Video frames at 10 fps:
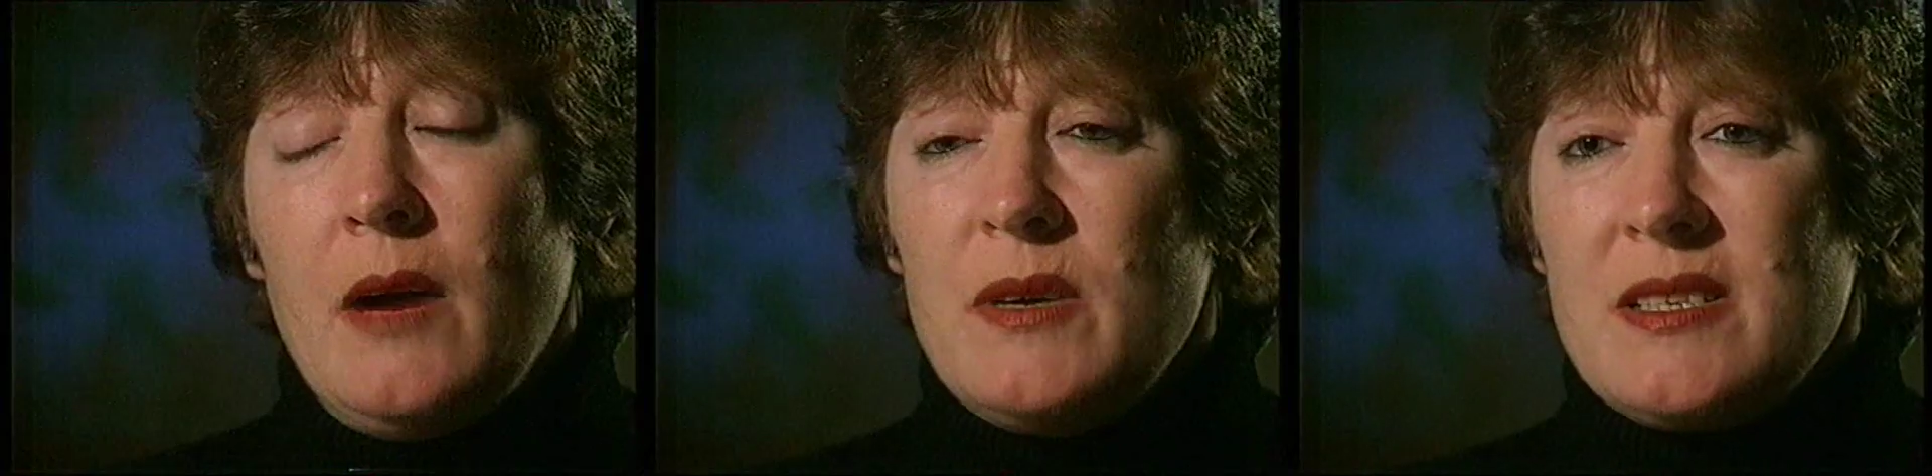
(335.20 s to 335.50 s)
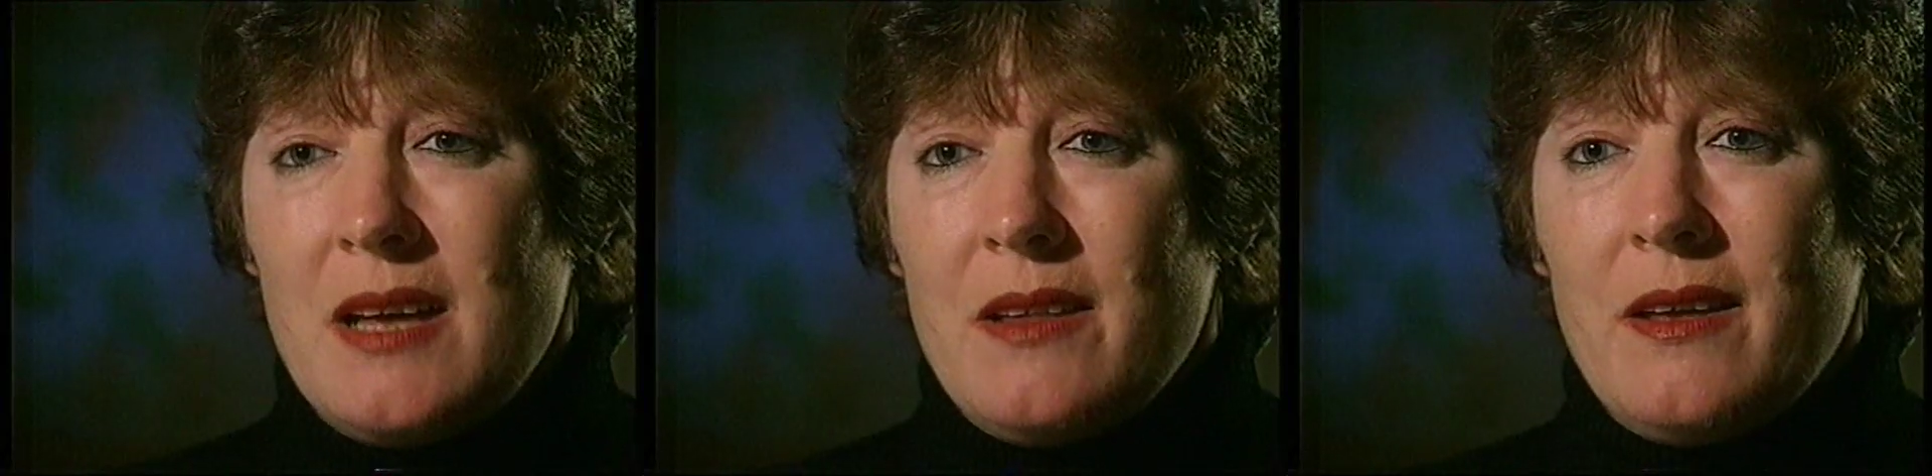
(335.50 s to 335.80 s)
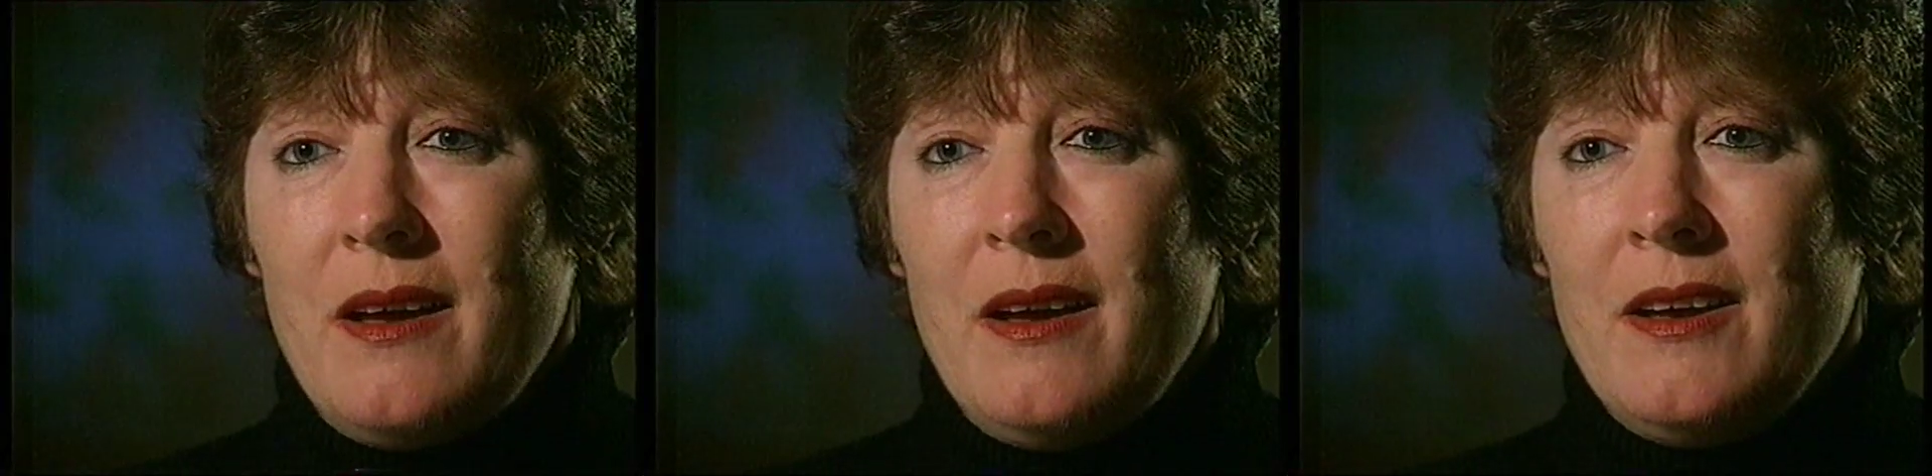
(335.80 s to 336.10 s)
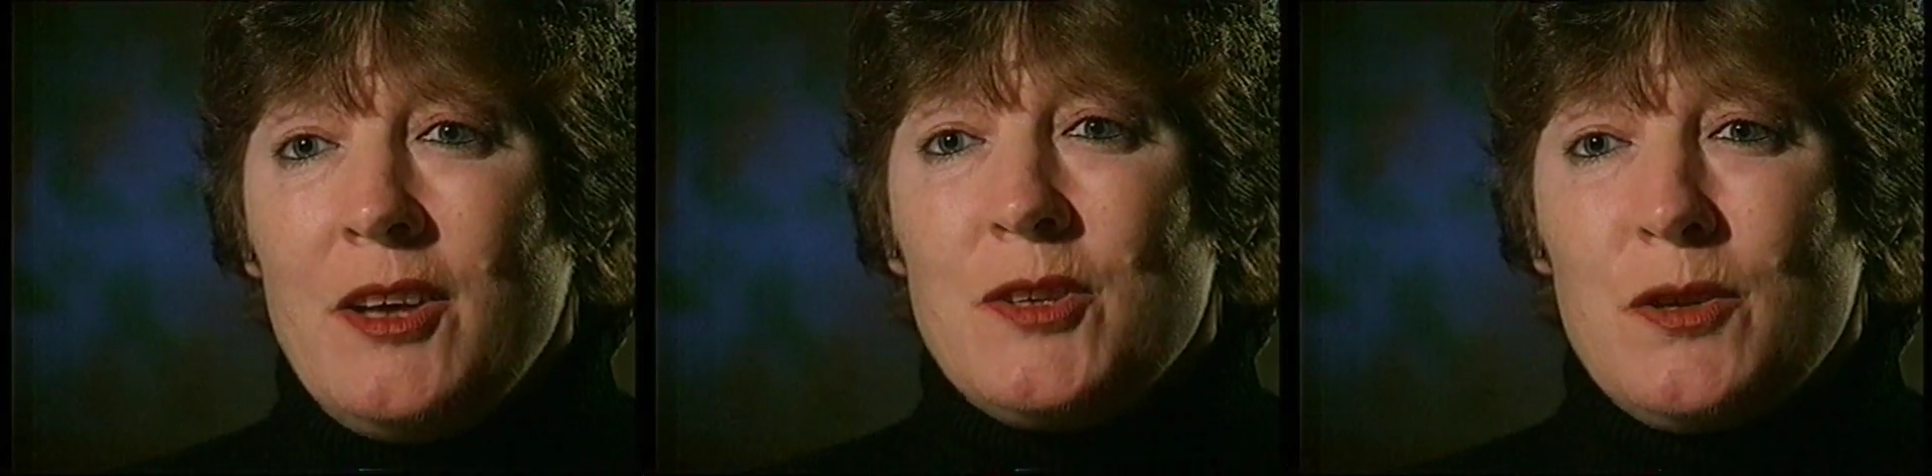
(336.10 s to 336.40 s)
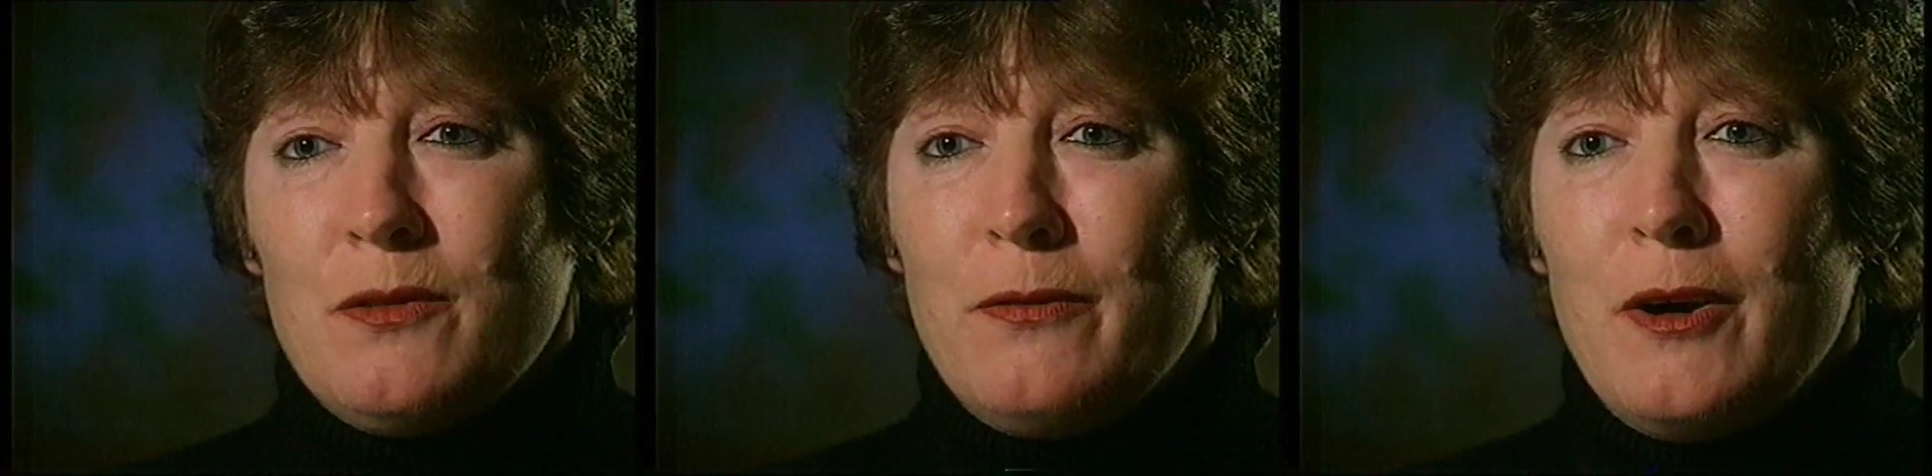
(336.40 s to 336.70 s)
and we sat there
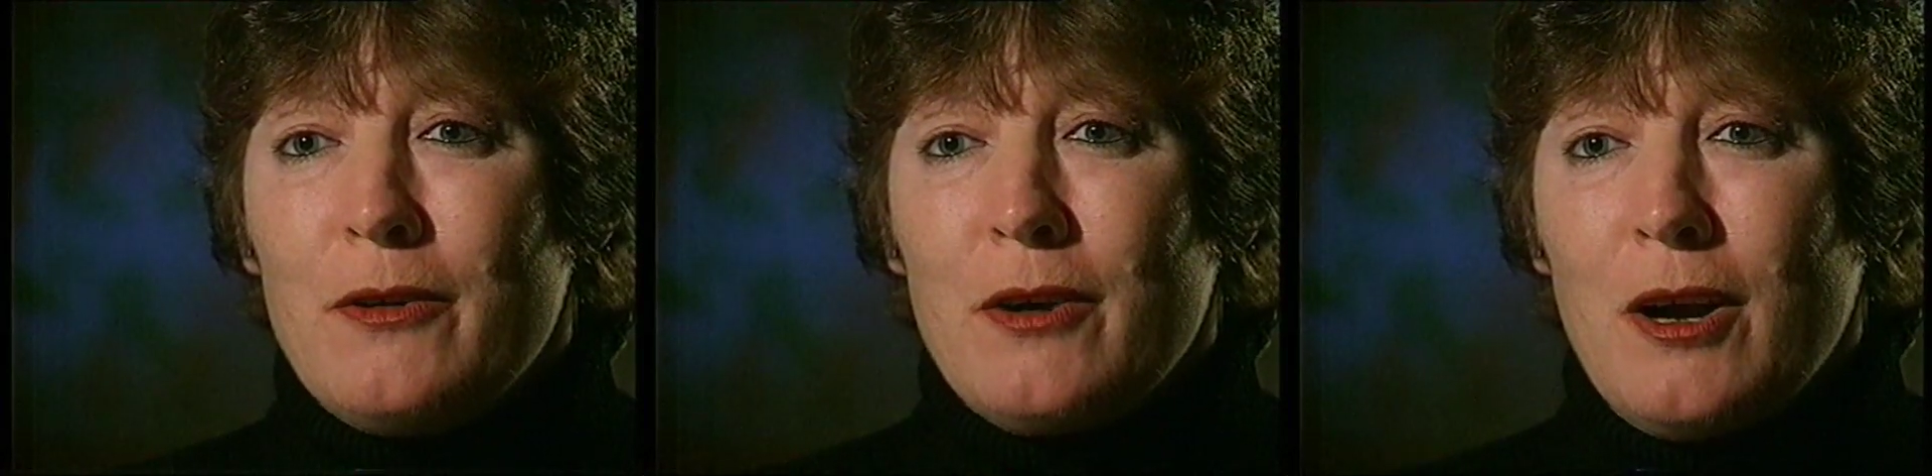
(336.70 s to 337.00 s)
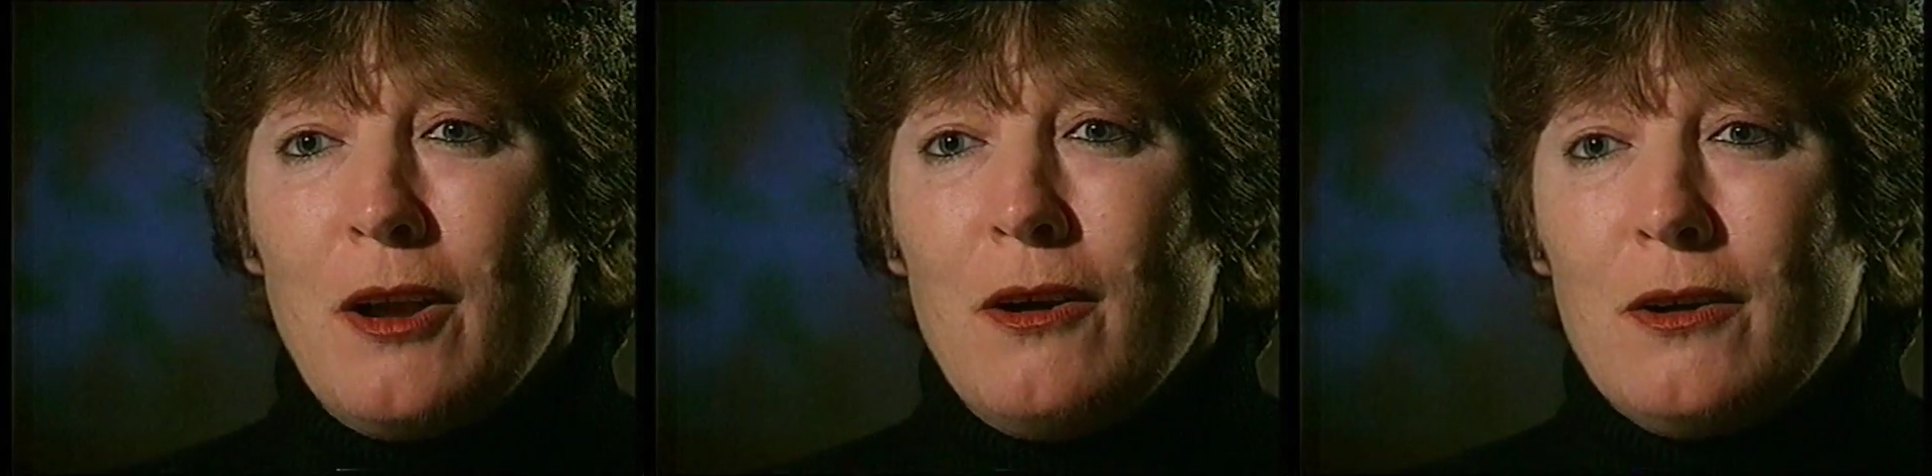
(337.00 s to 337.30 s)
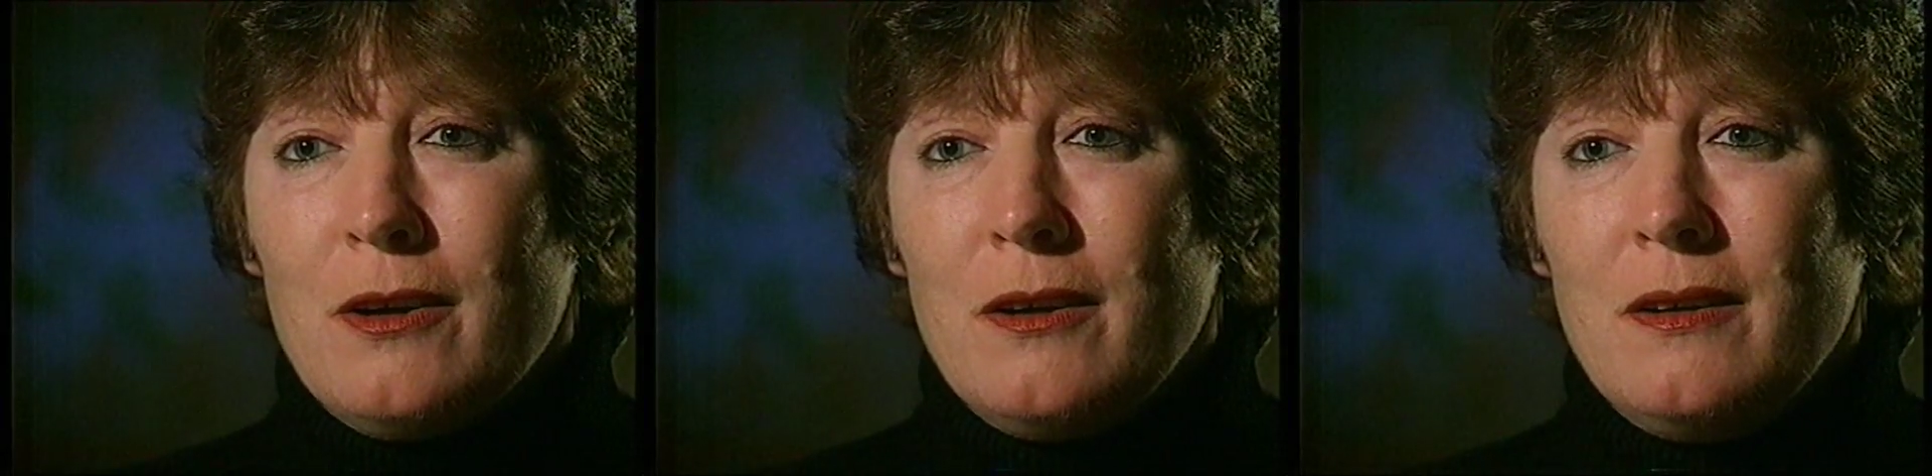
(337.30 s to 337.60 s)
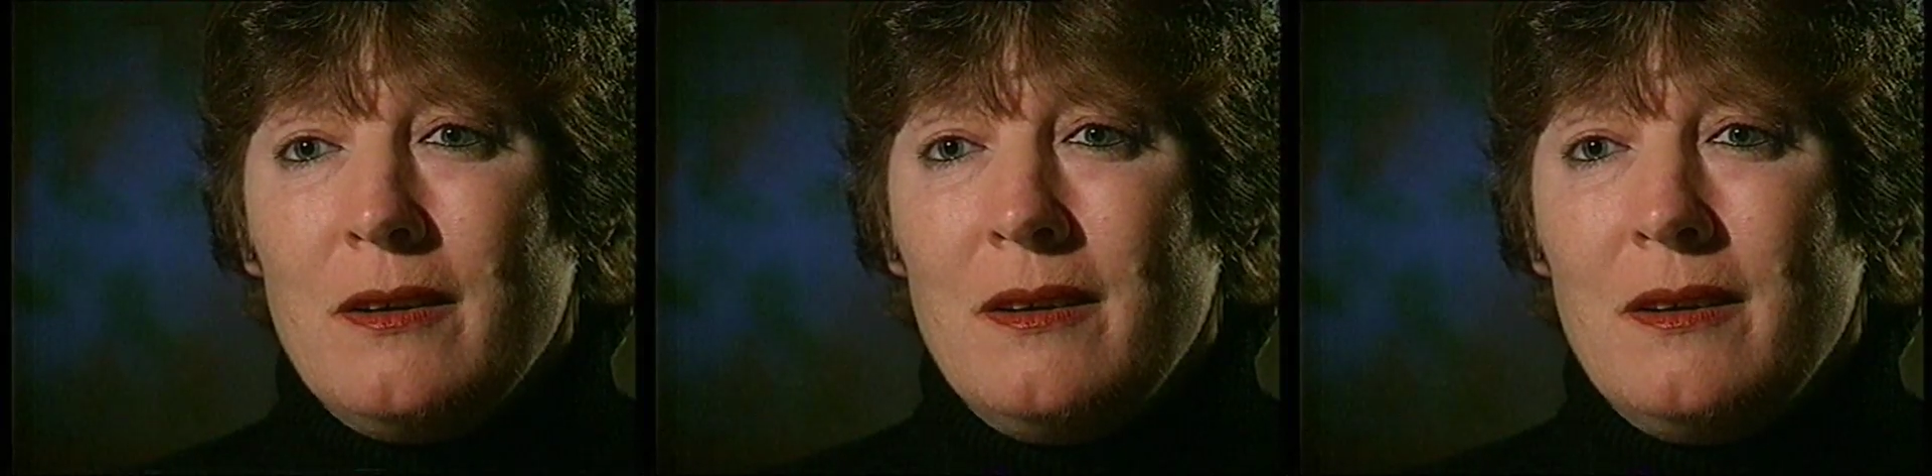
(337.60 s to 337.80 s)
till four o'clock.